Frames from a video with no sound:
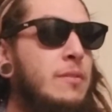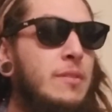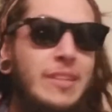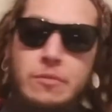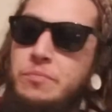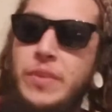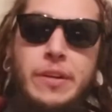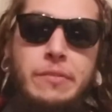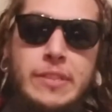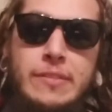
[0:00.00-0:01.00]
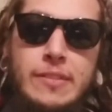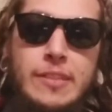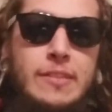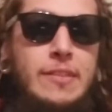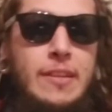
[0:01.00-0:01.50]
like very
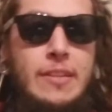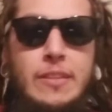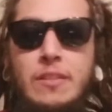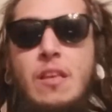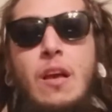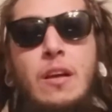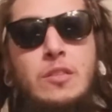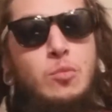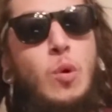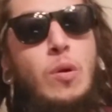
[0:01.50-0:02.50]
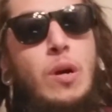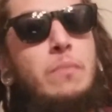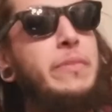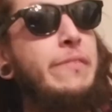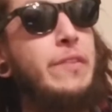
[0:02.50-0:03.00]
recently, just woke
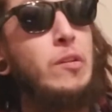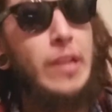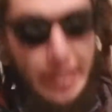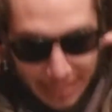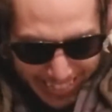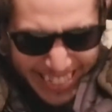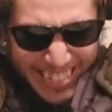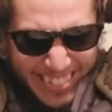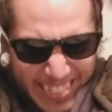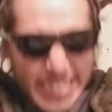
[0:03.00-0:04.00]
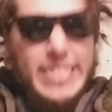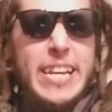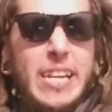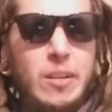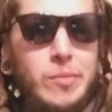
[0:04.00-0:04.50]
up, it felt like,
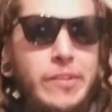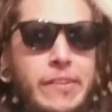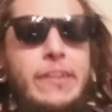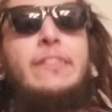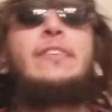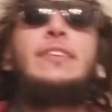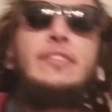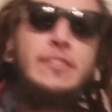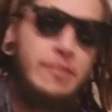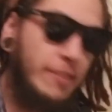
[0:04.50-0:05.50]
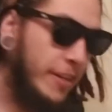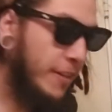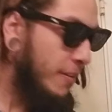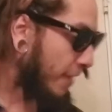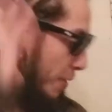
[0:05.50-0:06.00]
damn, they're there. So right
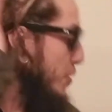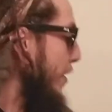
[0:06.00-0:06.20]
now, I'm